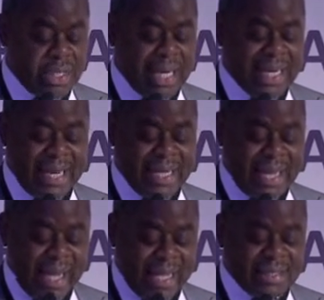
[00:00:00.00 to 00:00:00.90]
and
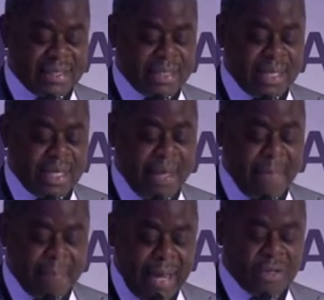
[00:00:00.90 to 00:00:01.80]
enhancing
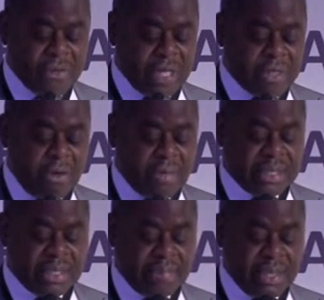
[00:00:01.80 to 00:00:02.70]
macroeconomic
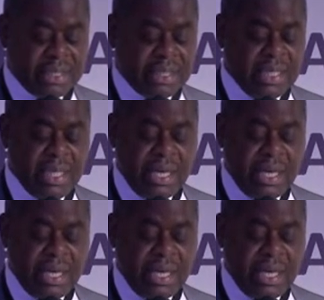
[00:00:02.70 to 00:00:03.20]
stability